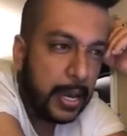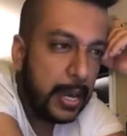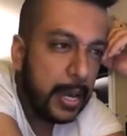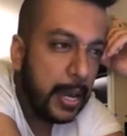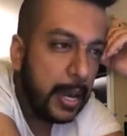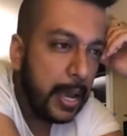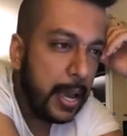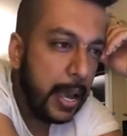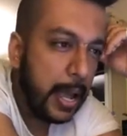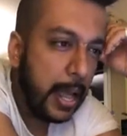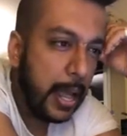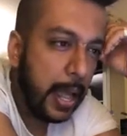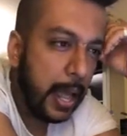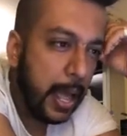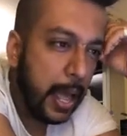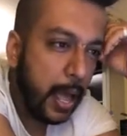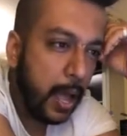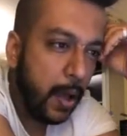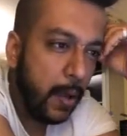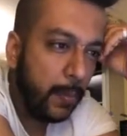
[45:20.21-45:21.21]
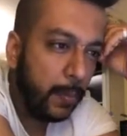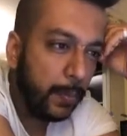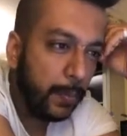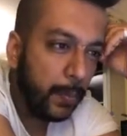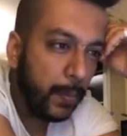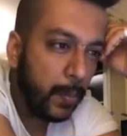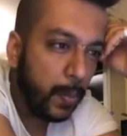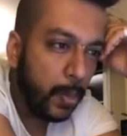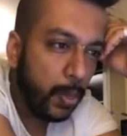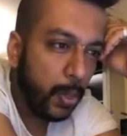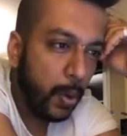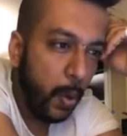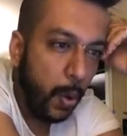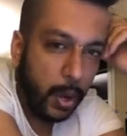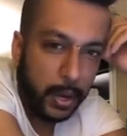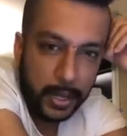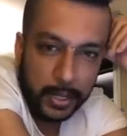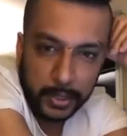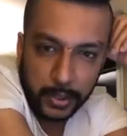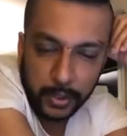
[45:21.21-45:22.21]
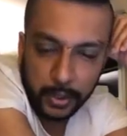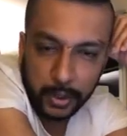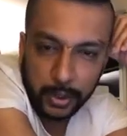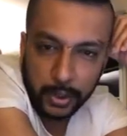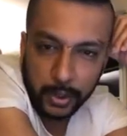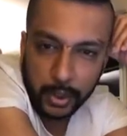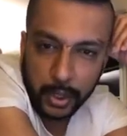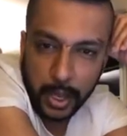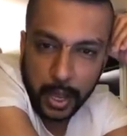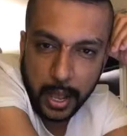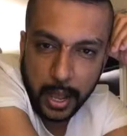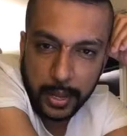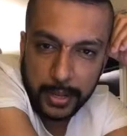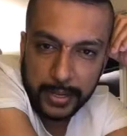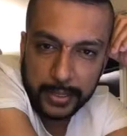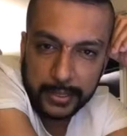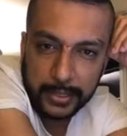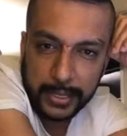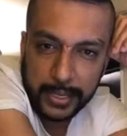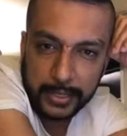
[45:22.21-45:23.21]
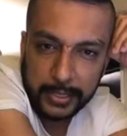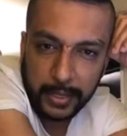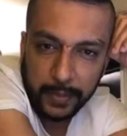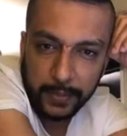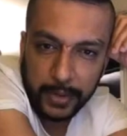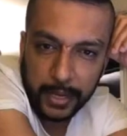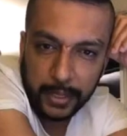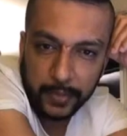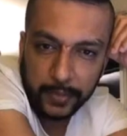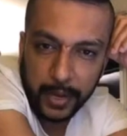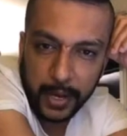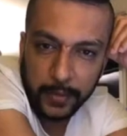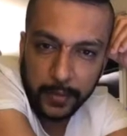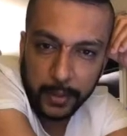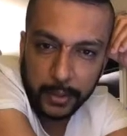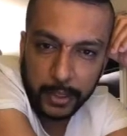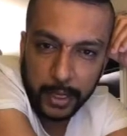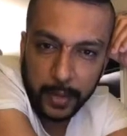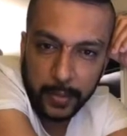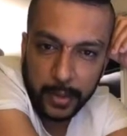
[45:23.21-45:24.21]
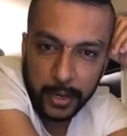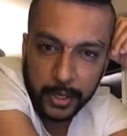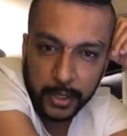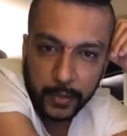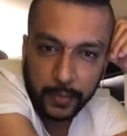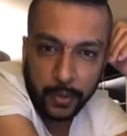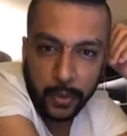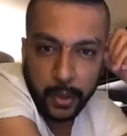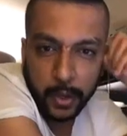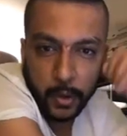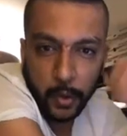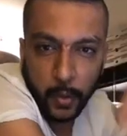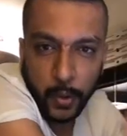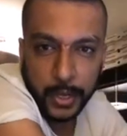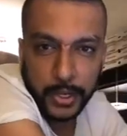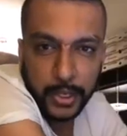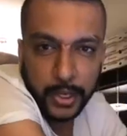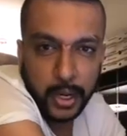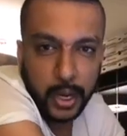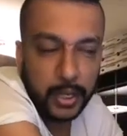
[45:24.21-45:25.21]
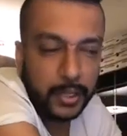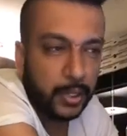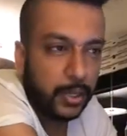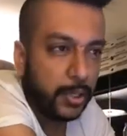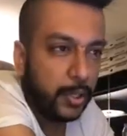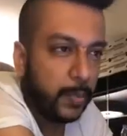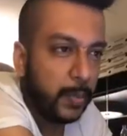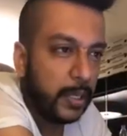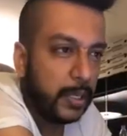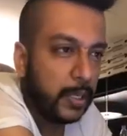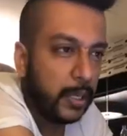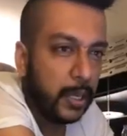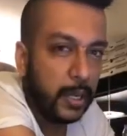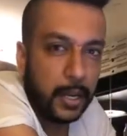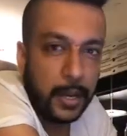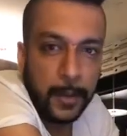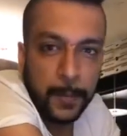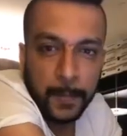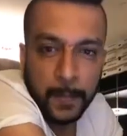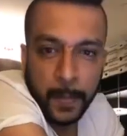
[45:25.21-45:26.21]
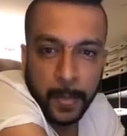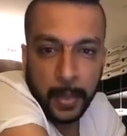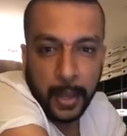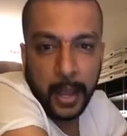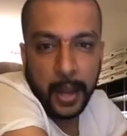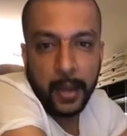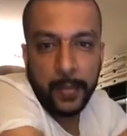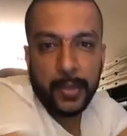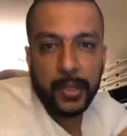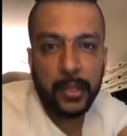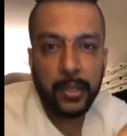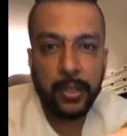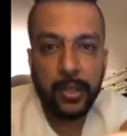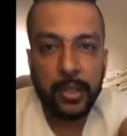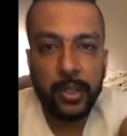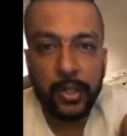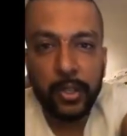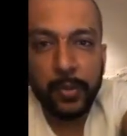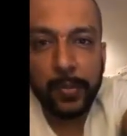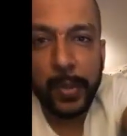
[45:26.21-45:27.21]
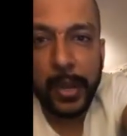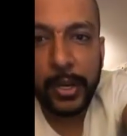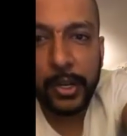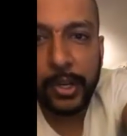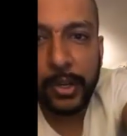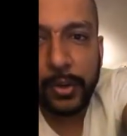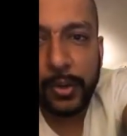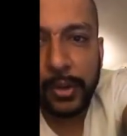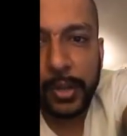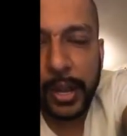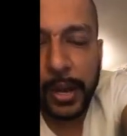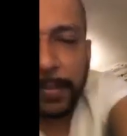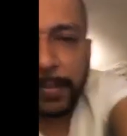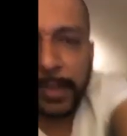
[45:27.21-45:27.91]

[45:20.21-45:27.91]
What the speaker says: What else? Let's give next 5 or 10 minutes for the question answers basically. And let me just make sure